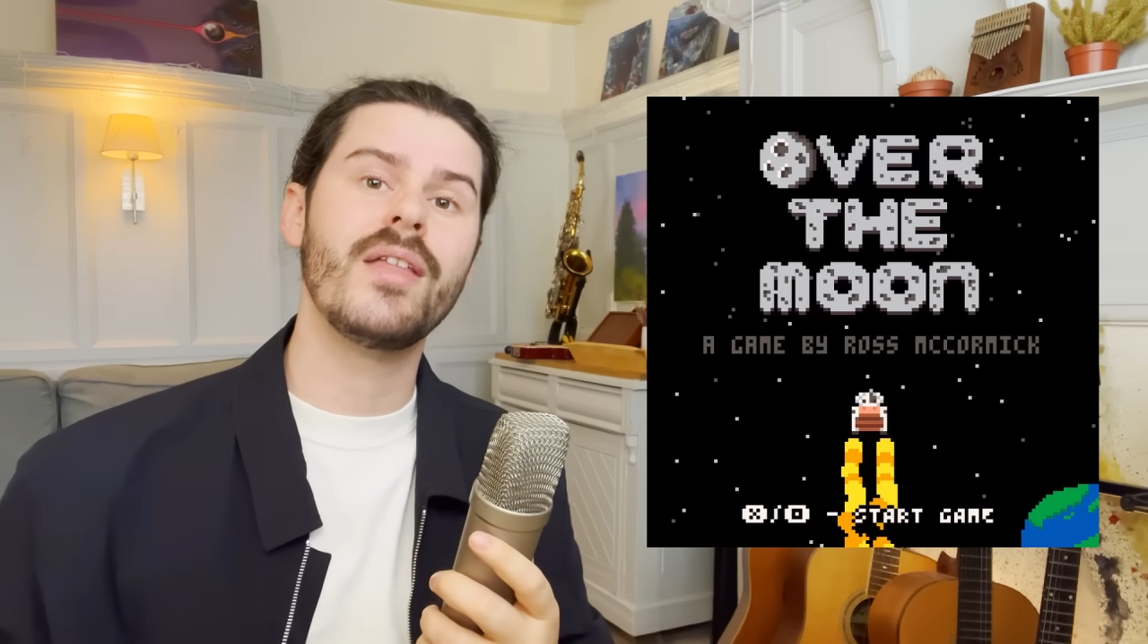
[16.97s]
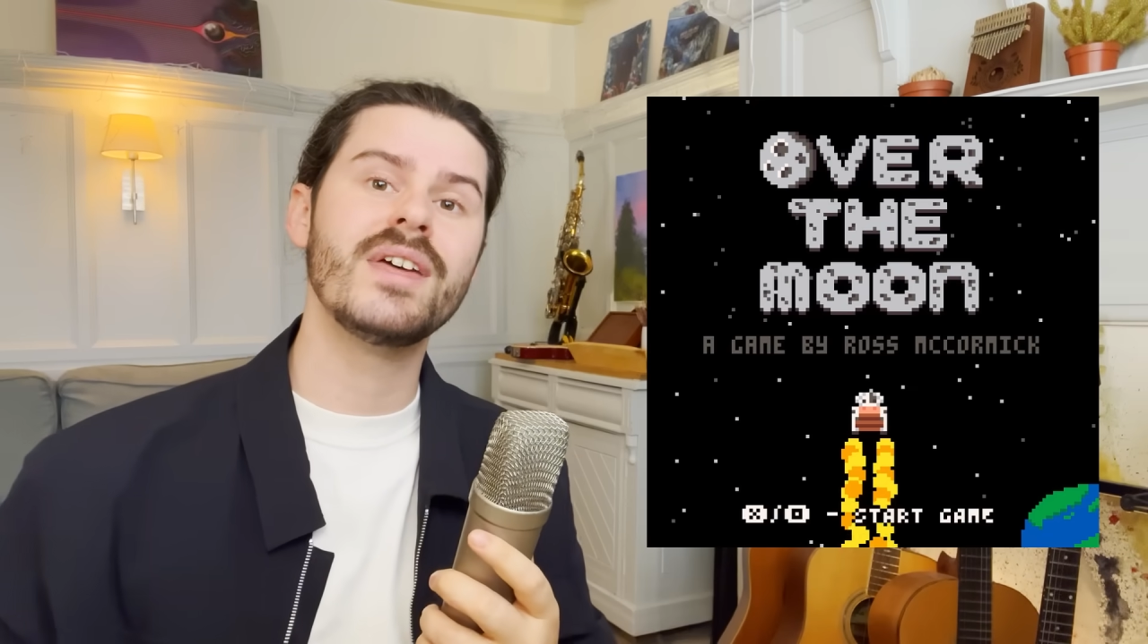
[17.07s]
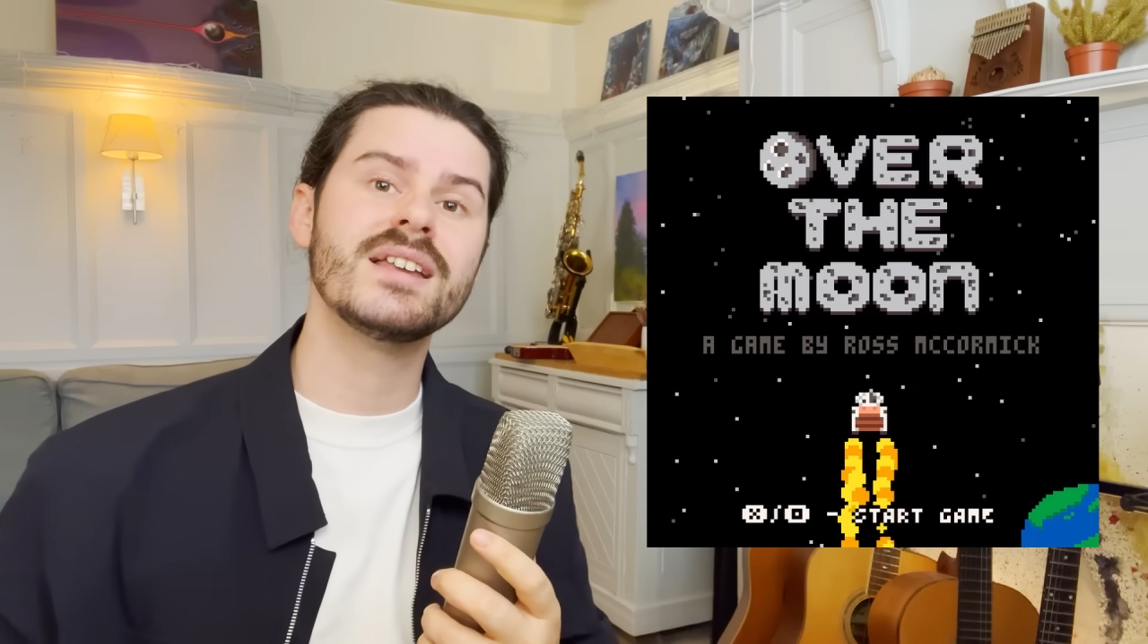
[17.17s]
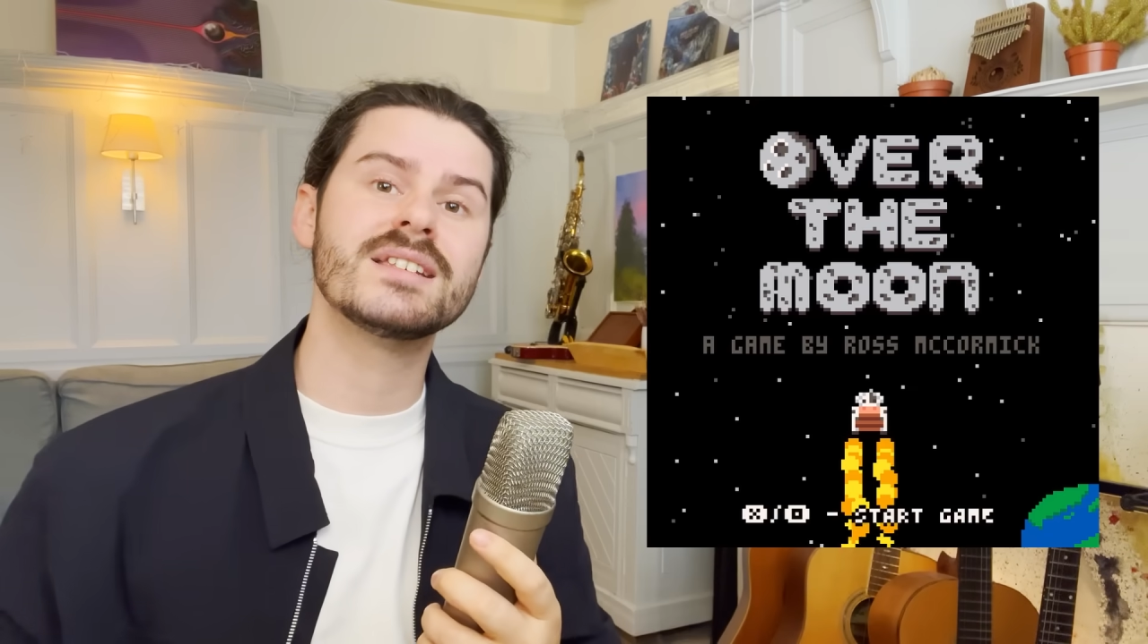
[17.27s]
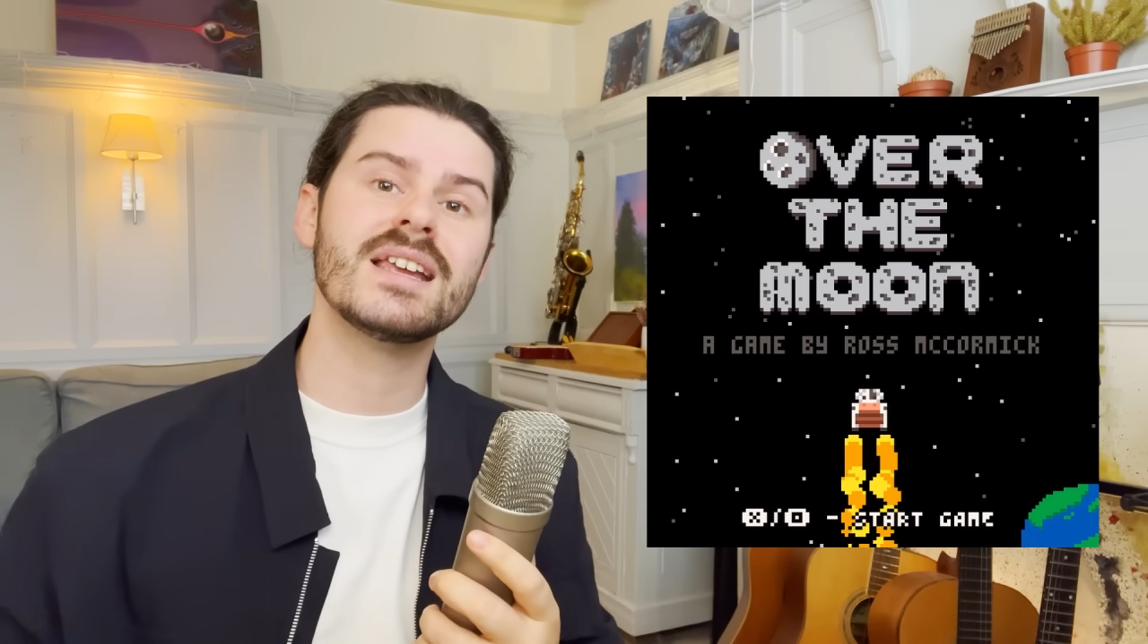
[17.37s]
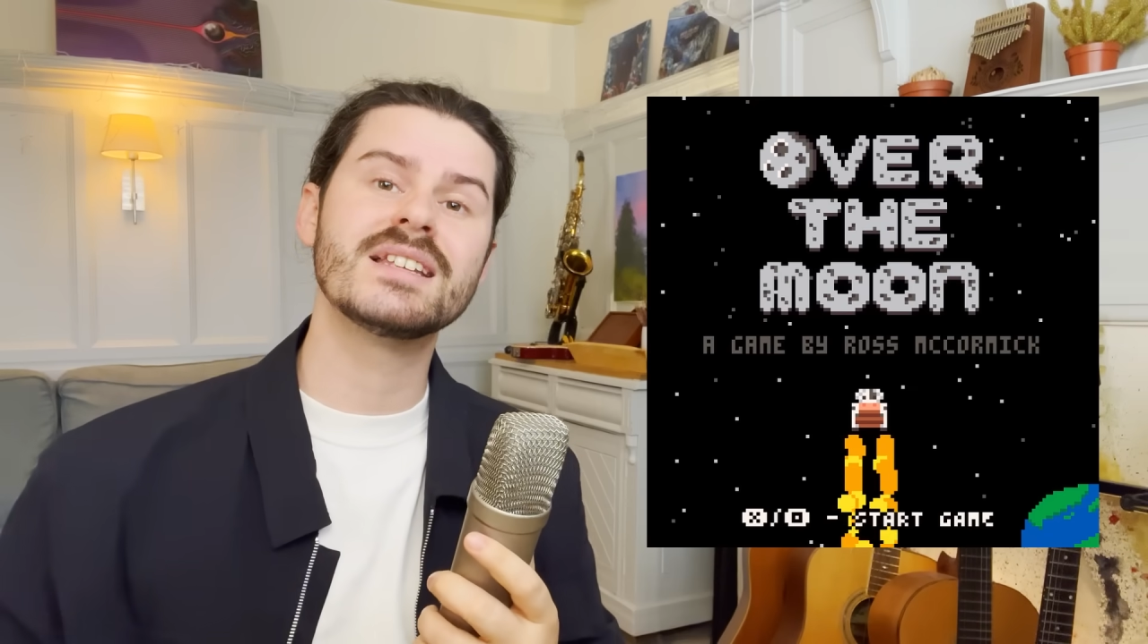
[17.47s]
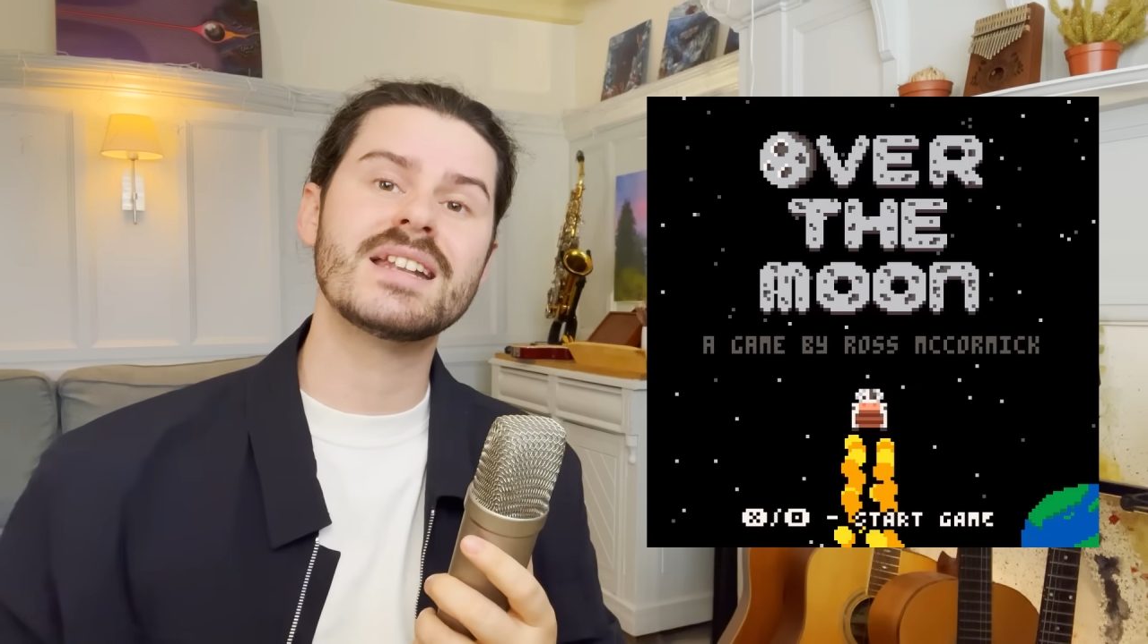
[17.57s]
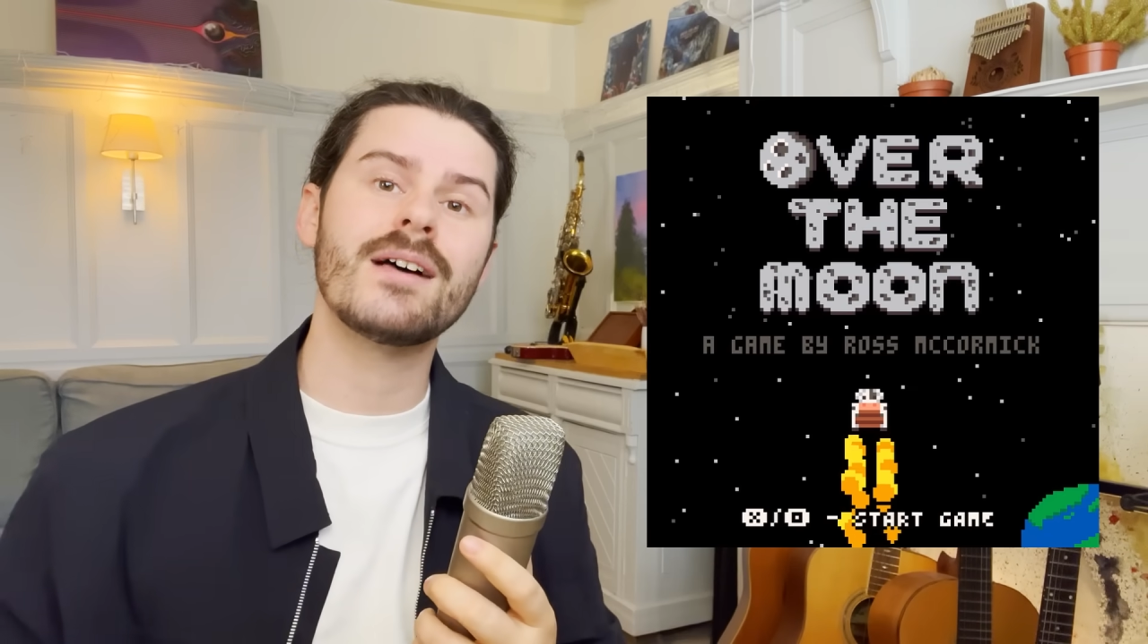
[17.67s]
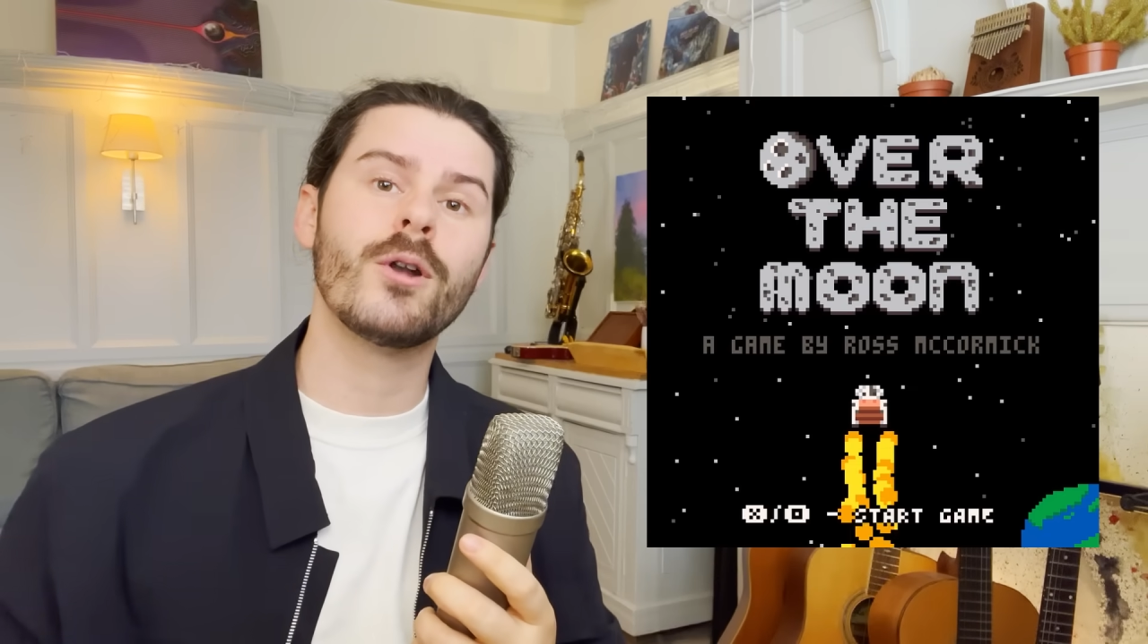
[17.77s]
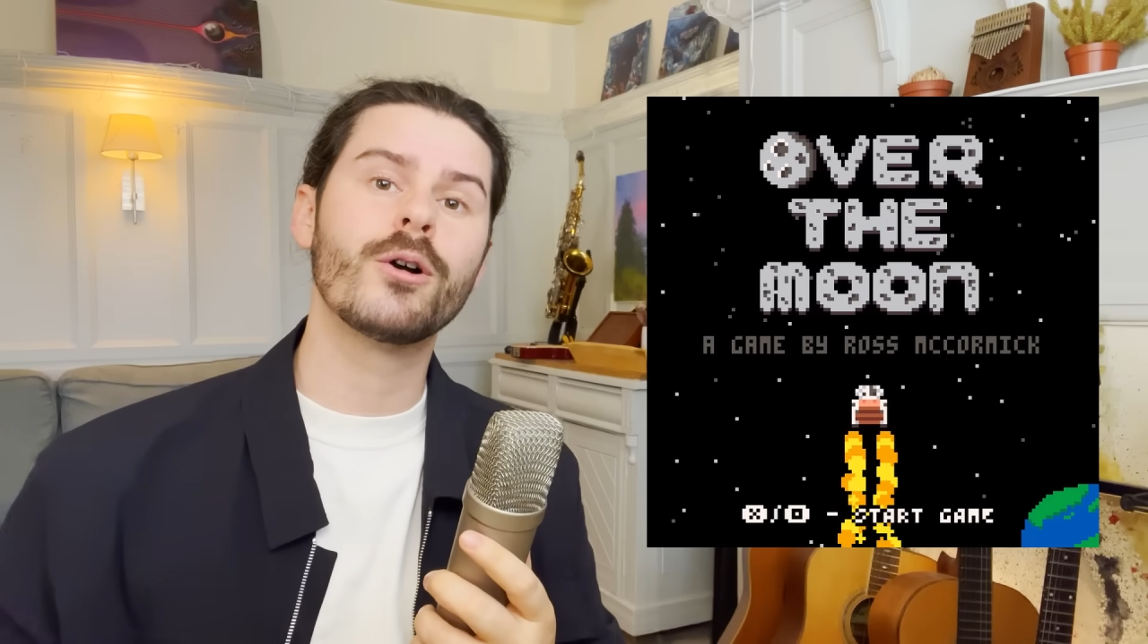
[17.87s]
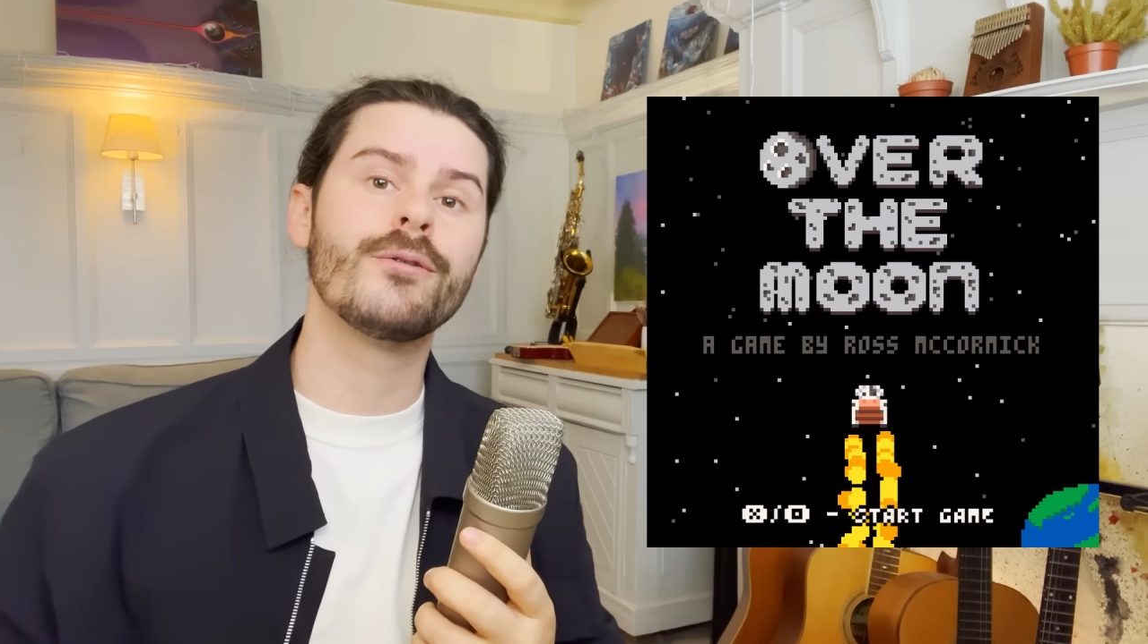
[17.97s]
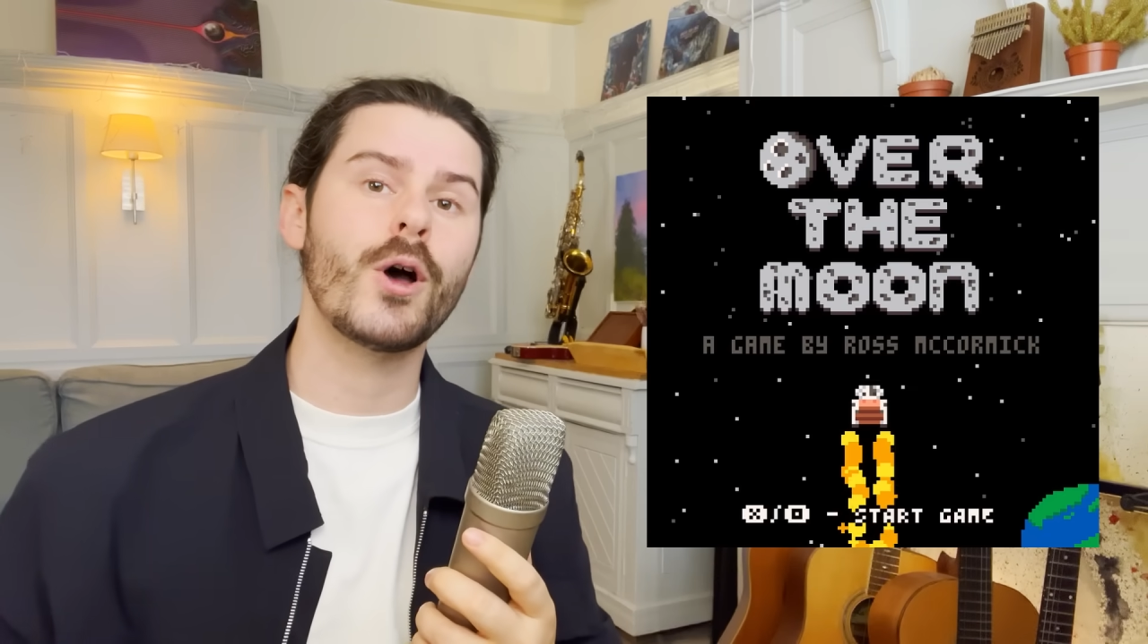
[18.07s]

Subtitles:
and this is a devlog